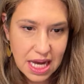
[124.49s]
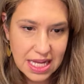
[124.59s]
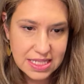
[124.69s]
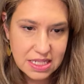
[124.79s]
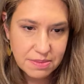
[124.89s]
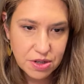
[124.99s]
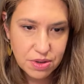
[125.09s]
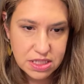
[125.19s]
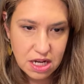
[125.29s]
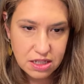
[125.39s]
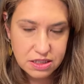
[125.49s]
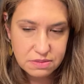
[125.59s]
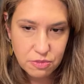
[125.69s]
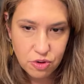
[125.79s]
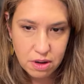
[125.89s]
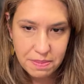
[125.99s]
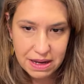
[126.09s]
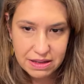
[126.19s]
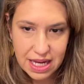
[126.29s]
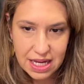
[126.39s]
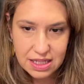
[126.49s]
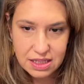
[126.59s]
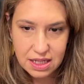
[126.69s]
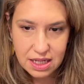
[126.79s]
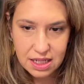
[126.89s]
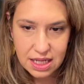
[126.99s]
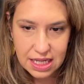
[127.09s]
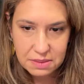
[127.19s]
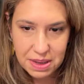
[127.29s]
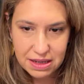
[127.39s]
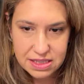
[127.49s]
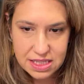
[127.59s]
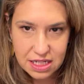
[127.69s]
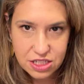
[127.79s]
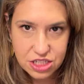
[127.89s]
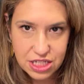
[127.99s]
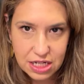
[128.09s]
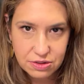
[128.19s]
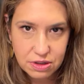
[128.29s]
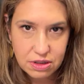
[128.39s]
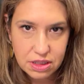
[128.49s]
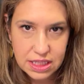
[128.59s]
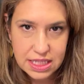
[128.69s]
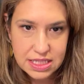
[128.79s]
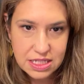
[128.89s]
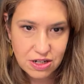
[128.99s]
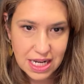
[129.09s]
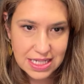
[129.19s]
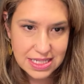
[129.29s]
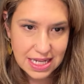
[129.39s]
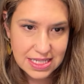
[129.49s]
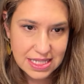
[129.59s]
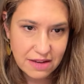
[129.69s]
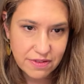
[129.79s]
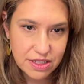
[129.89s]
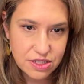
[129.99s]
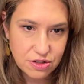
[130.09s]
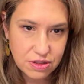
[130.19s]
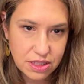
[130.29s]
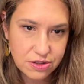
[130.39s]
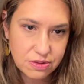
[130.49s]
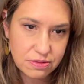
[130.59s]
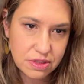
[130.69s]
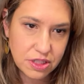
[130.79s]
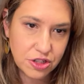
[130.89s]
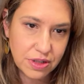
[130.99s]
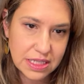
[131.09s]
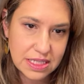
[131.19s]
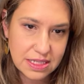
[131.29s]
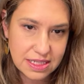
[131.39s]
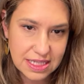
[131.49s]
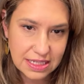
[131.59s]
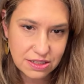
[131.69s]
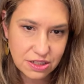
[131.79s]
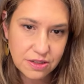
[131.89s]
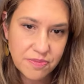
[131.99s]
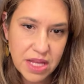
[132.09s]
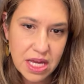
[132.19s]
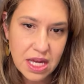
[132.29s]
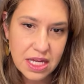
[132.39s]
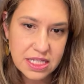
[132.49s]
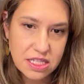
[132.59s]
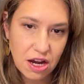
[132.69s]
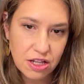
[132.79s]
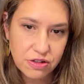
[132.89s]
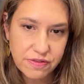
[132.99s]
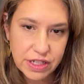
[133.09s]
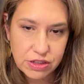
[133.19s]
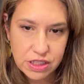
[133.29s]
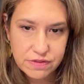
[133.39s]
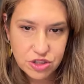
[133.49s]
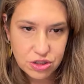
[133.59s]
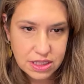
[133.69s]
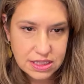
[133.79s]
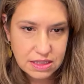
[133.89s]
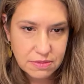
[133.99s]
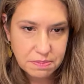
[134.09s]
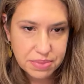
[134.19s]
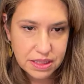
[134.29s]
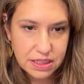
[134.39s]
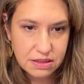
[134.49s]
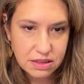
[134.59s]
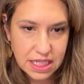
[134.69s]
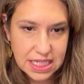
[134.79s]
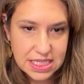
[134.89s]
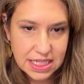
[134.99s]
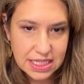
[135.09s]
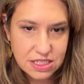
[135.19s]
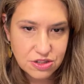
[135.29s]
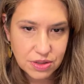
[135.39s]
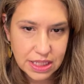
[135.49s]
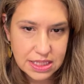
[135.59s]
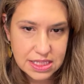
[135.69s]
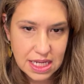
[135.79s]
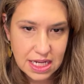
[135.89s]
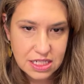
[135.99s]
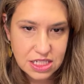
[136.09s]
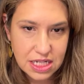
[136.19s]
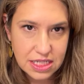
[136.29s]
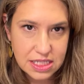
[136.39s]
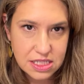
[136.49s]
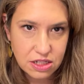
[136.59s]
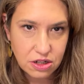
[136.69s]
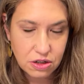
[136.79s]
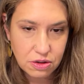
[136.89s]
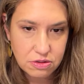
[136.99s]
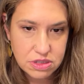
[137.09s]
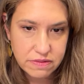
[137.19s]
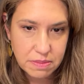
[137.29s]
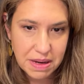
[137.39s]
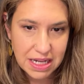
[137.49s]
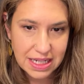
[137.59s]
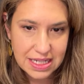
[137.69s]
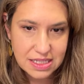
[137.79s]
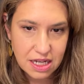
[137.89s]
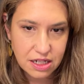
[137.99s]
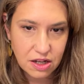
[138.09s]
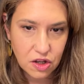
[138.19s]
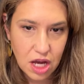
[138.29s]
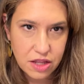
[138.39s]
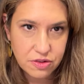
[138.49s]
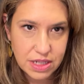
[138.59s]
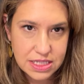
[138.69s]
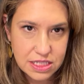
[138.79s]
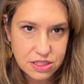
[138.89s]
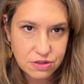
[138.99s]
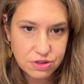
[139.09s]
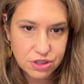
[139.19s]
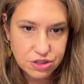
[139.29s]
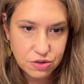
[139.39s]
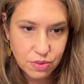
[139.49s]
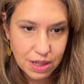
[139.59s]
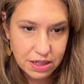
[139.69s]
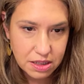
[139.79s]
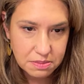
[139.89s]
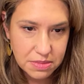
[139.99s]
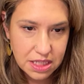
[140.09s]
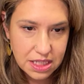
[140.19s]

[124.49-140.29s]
And someone who can talk more about that uh, and about Assange in general is our next guest, Kevin Gosztola, who curates The Dissenter. He's the author of Guilty of Journalism, The Political Case Against Julian Assange, and he's the co host of the podcast Unauthorized Disclosure. So, welcome,